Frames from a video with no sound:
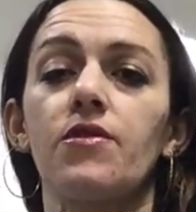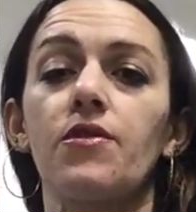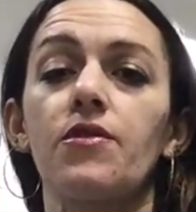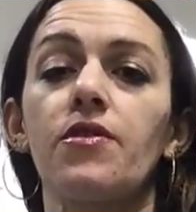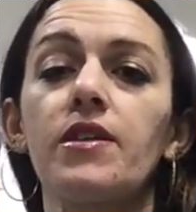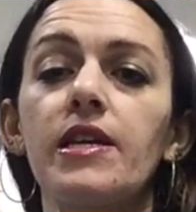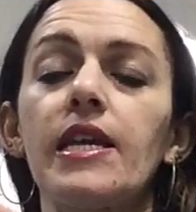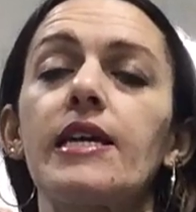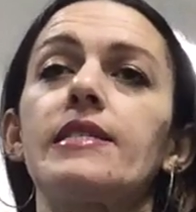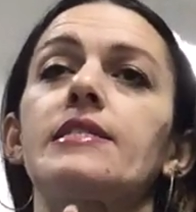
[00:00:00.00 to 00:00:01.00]

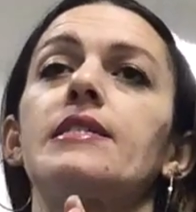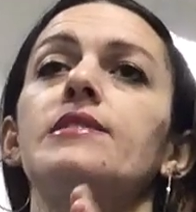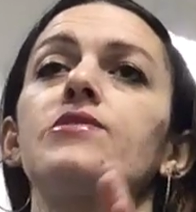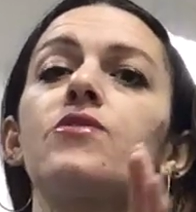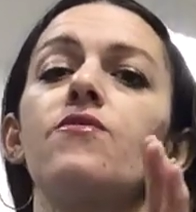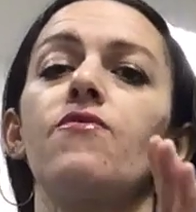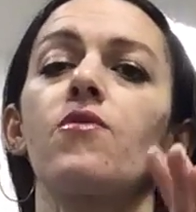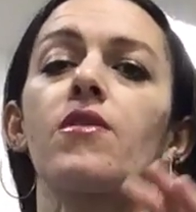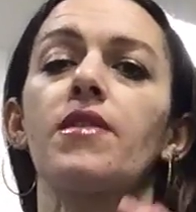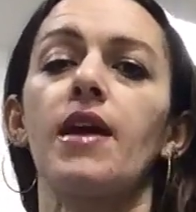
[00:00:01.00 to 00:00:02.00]
earthliness and so
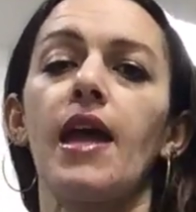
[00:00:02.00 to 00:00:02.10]
forth,